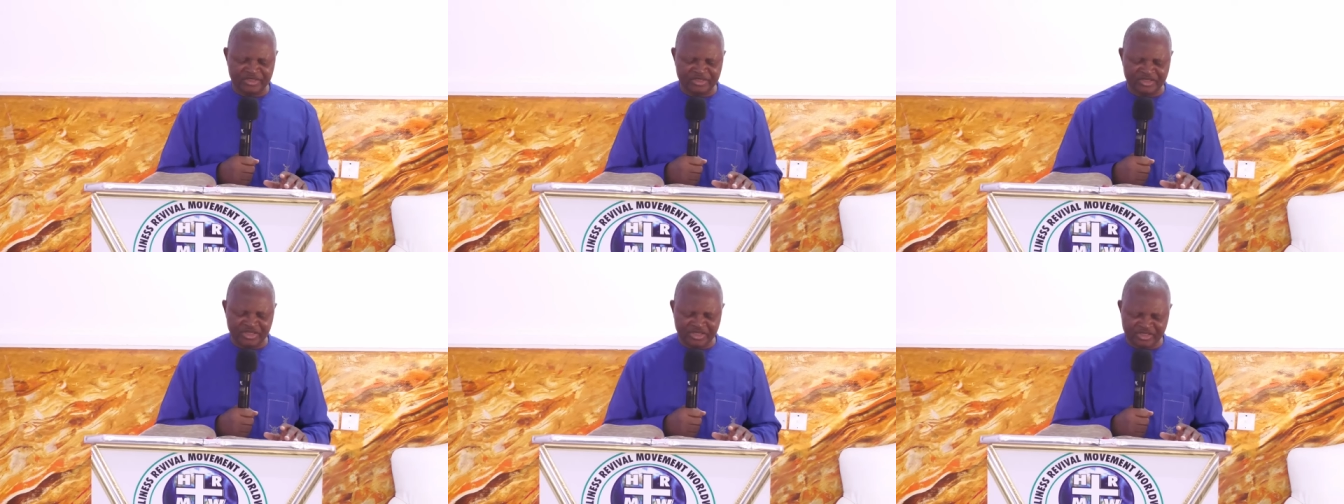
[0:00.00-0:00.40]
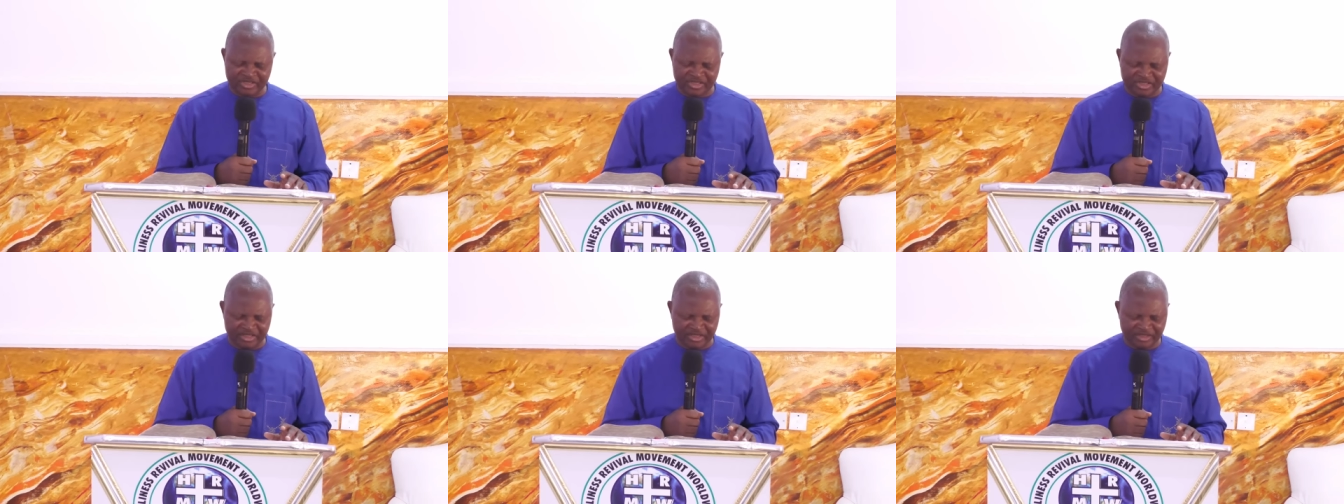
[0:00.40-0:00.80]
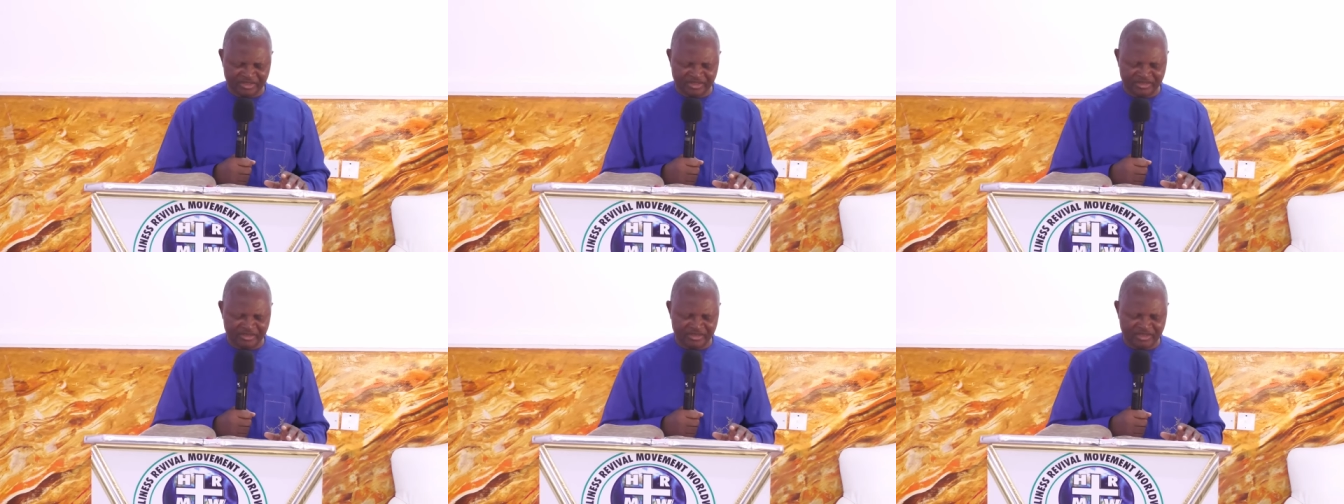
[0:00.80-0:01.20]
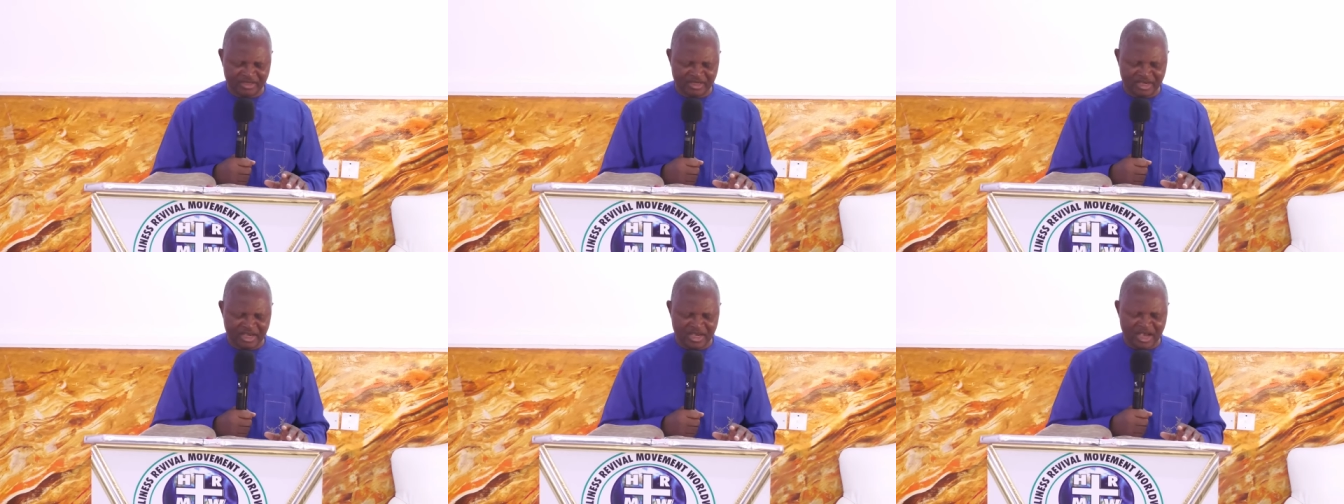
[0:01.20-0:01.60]
distill
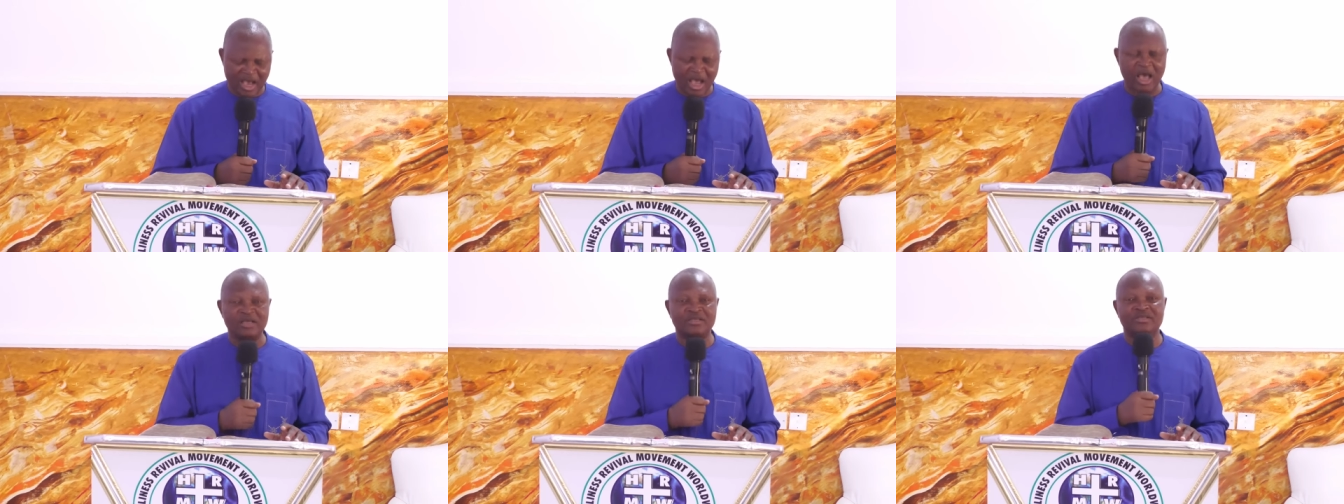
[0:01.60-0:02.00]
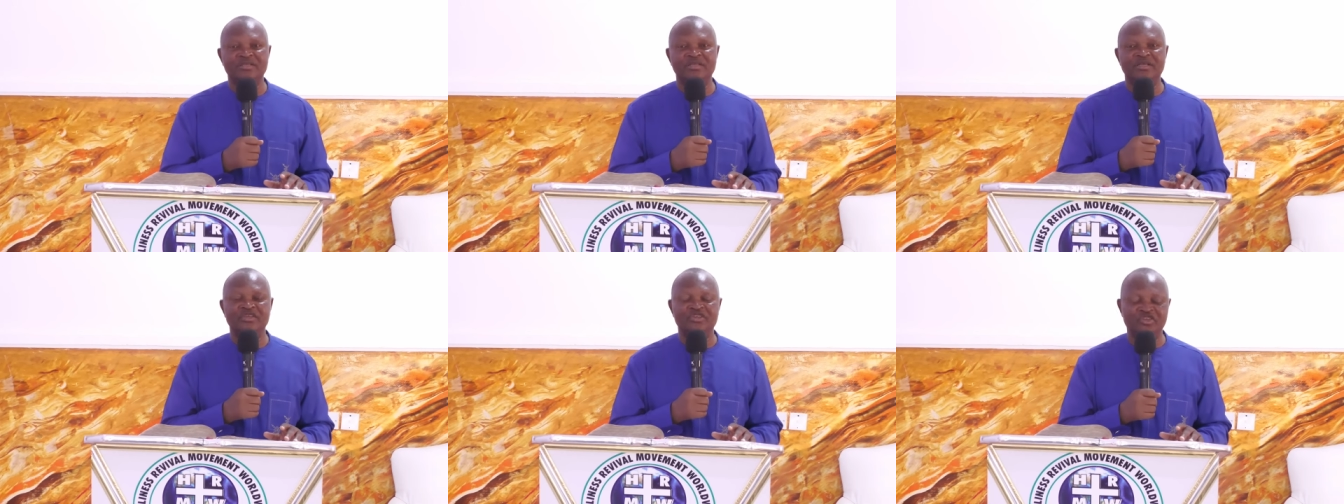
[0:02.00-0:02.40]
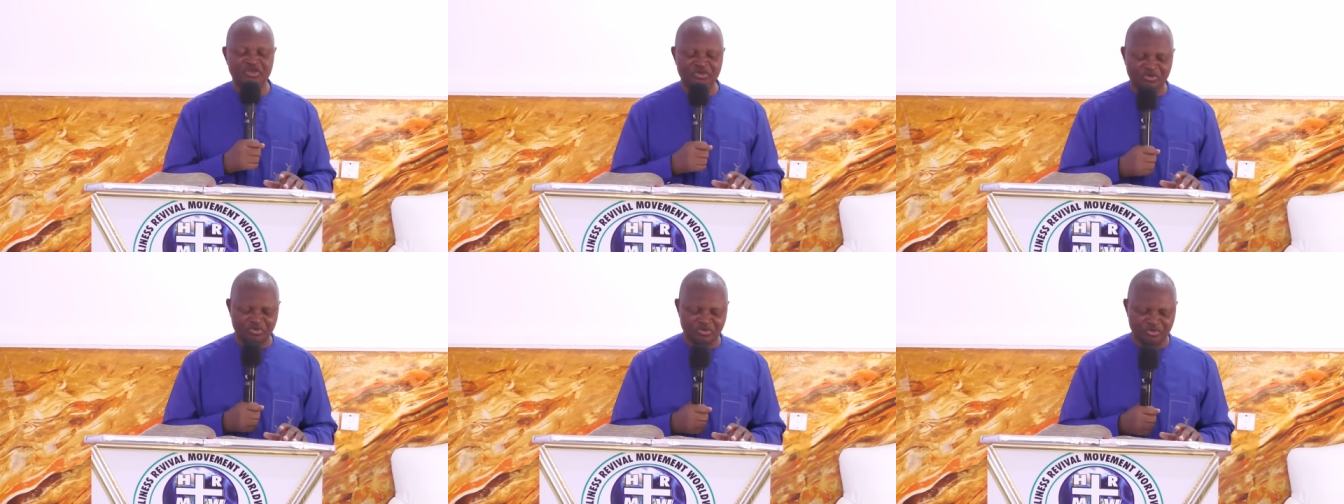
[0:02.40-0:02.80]
as the dew,